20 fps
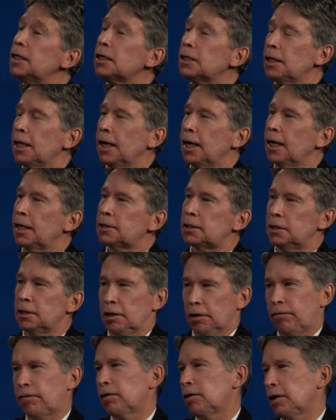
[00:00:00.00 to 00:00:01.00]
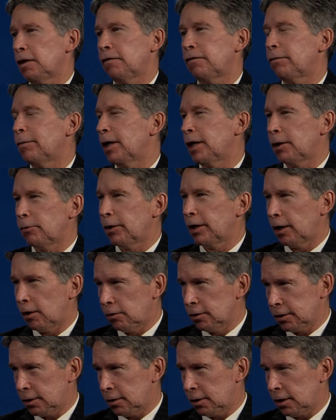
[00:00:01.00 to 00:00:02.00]
class differently from anyone
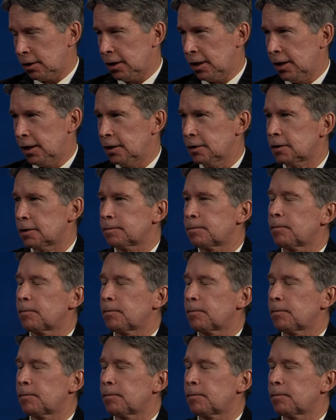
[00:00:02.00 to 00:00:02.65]
else in the class.